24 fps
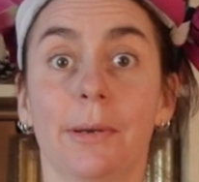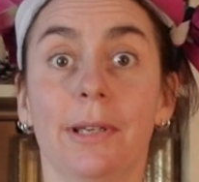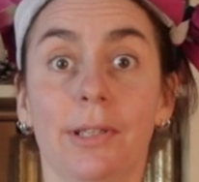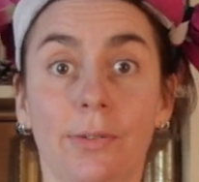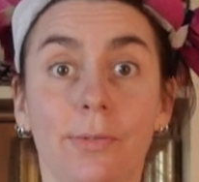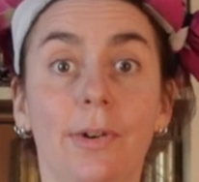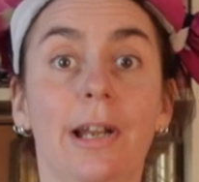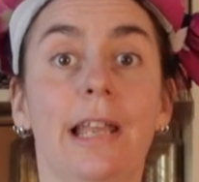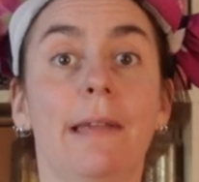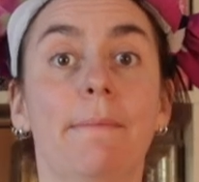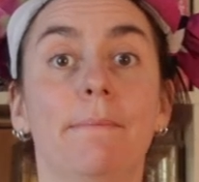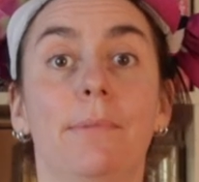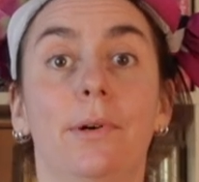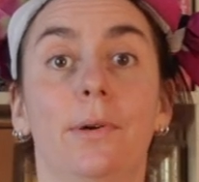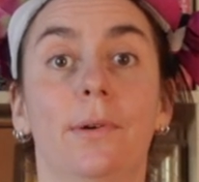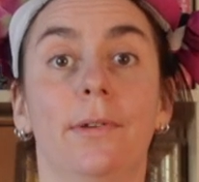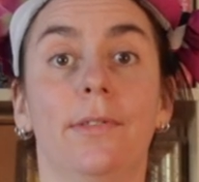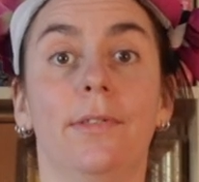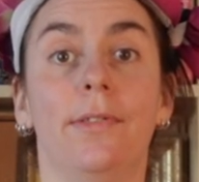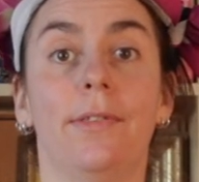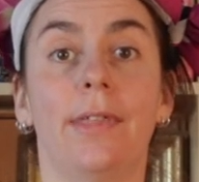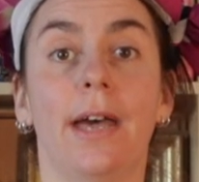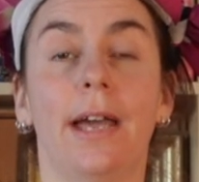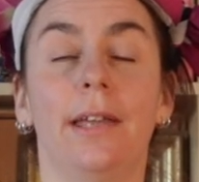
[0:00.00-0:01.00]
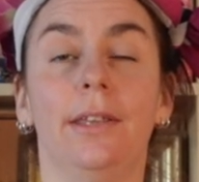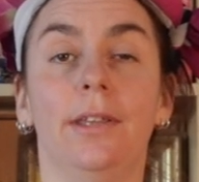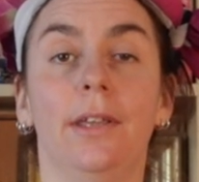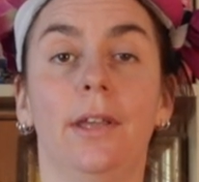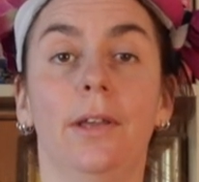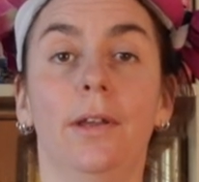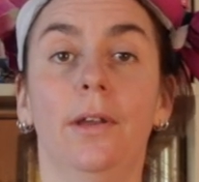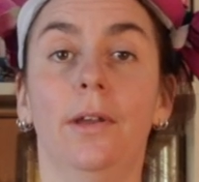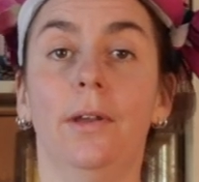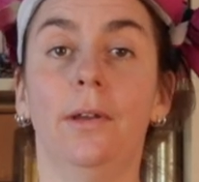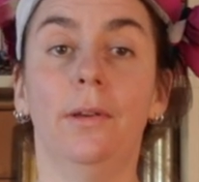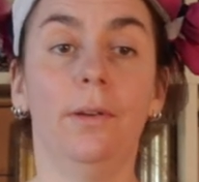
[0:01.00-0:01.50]
it's really important that
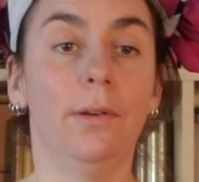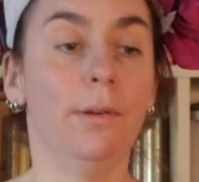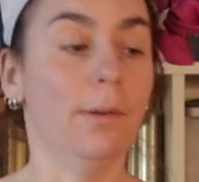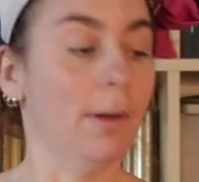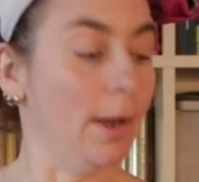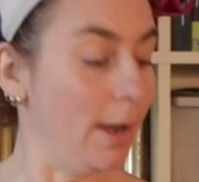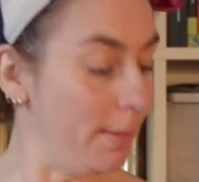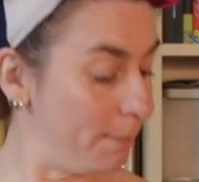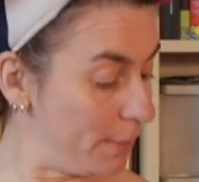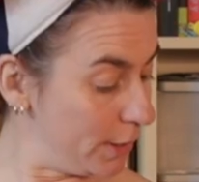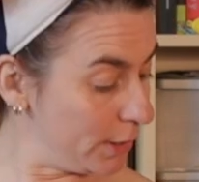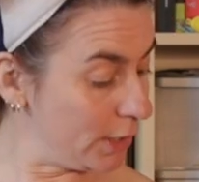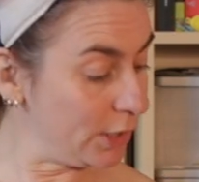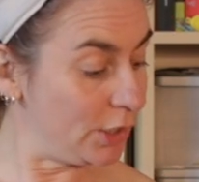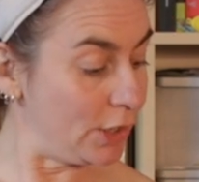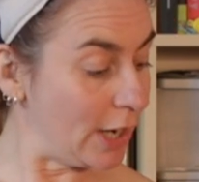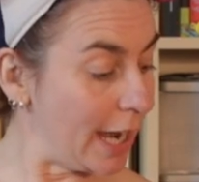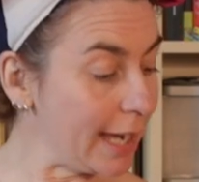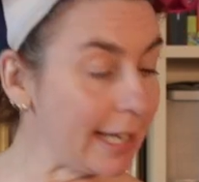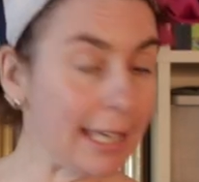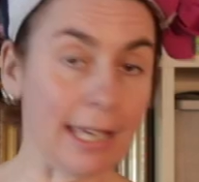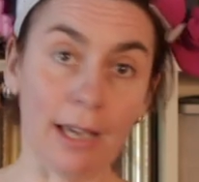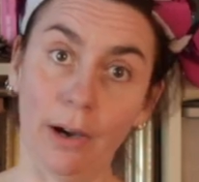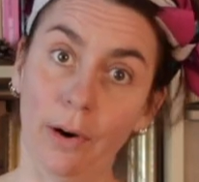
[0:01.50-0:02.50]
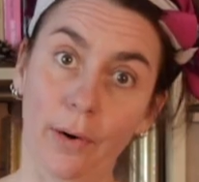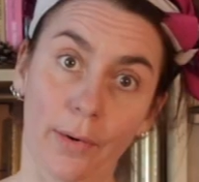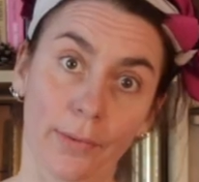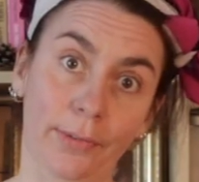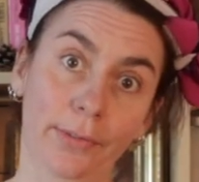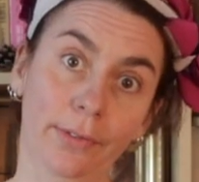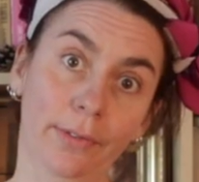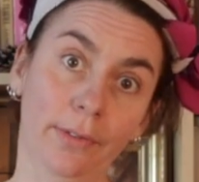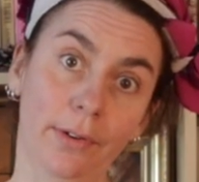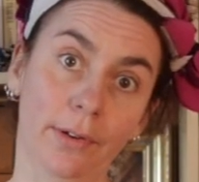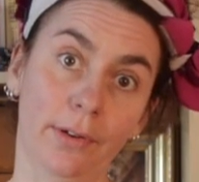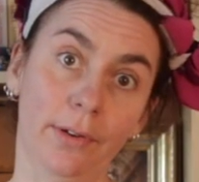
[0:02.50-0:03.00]
you put the jacket
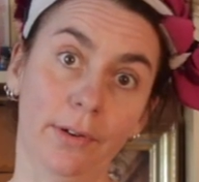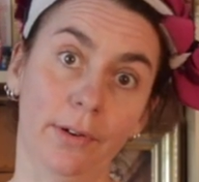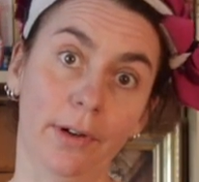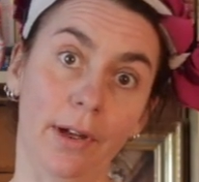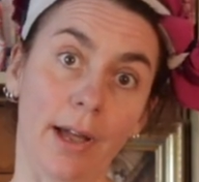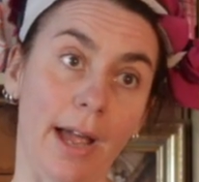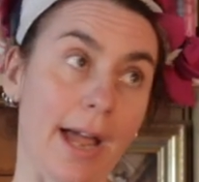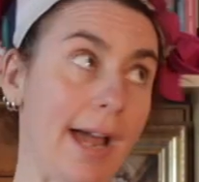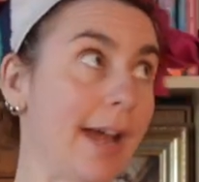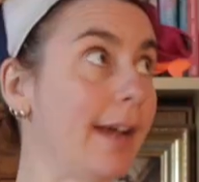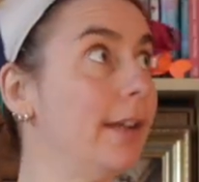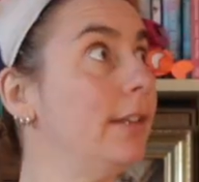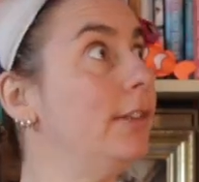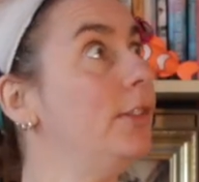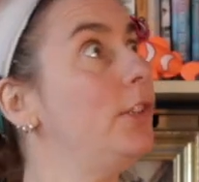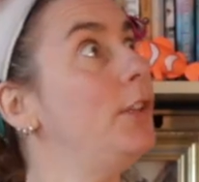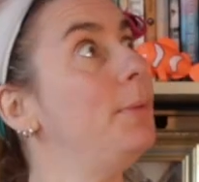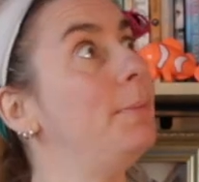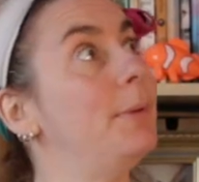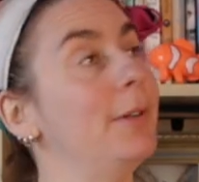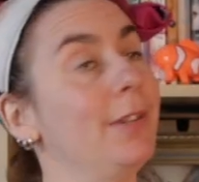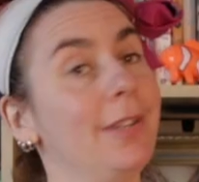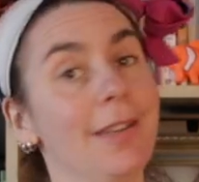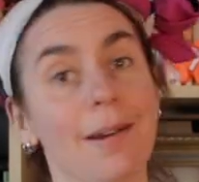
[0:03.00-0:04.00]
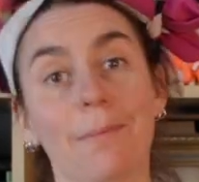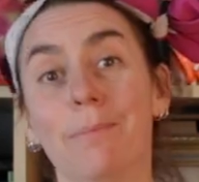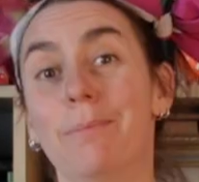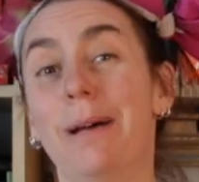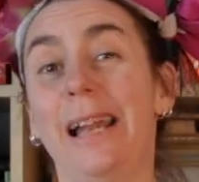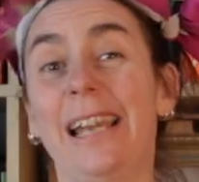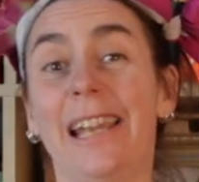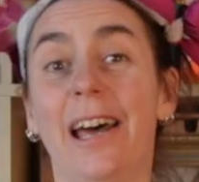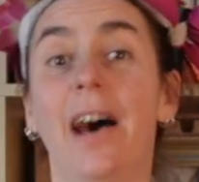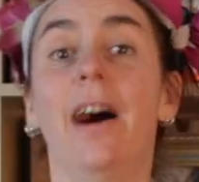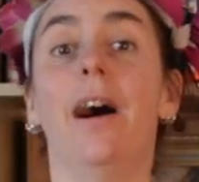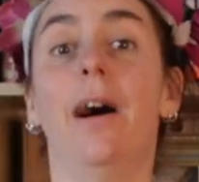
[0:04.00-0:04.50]
on and you put the
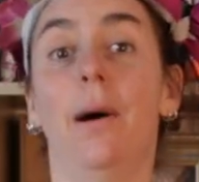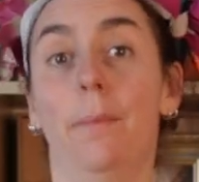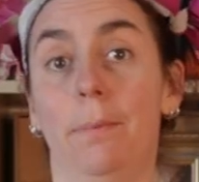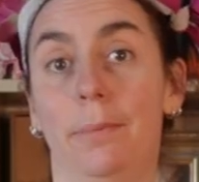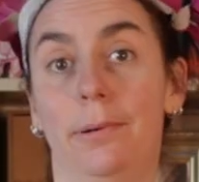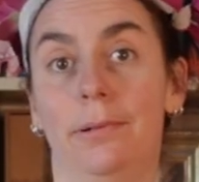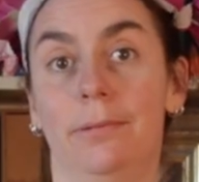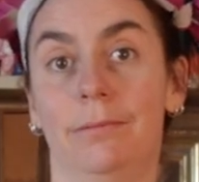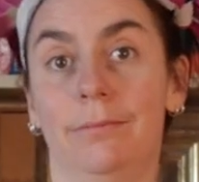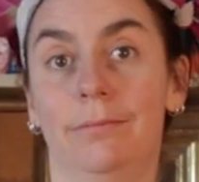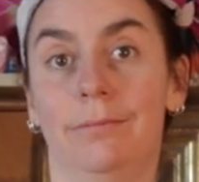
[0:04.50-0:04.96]
umbrella up.